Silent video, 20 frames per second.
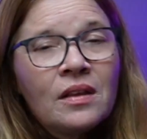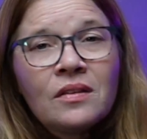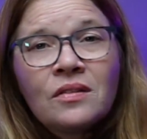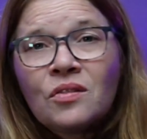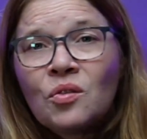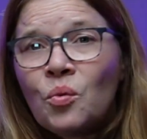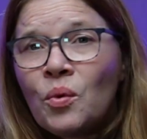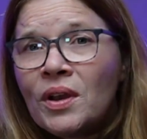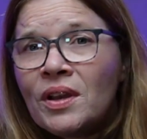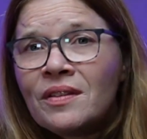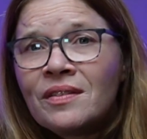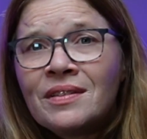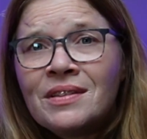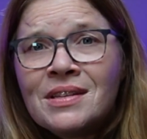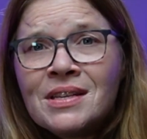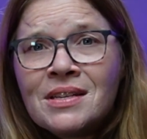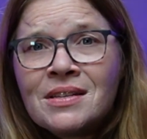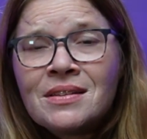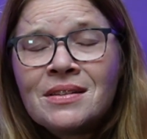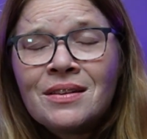So what does
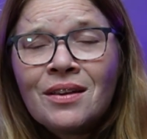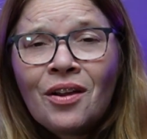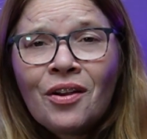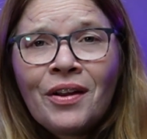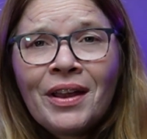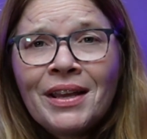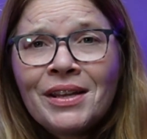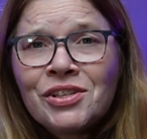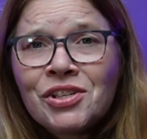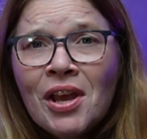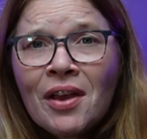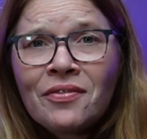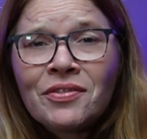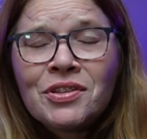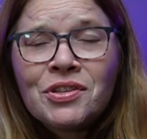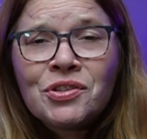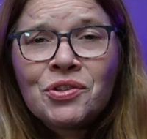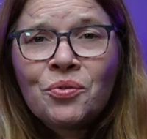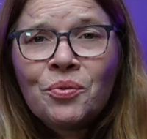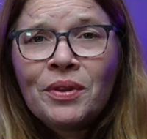DTRH have
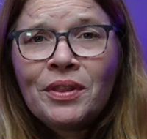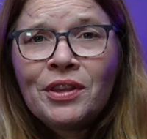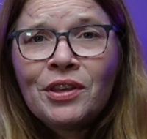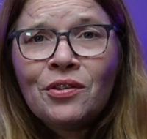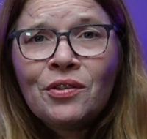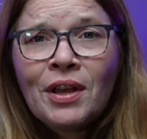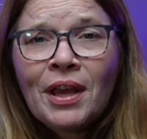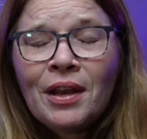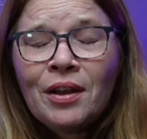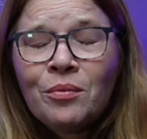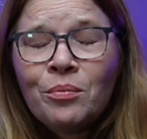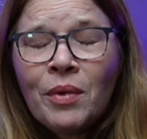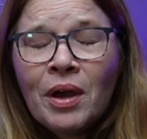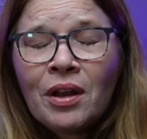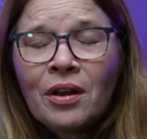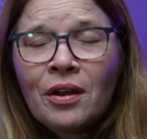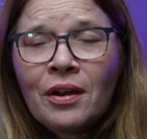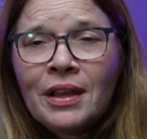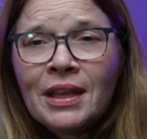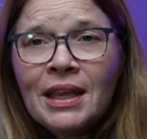to do with the United
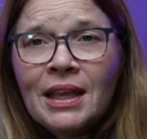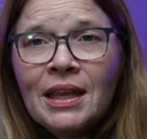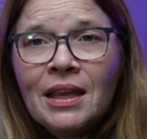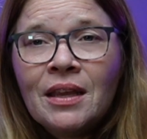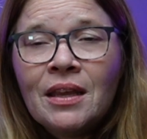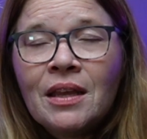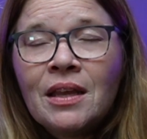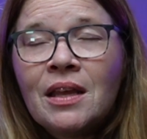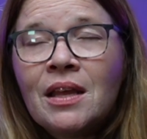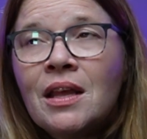Monarchy?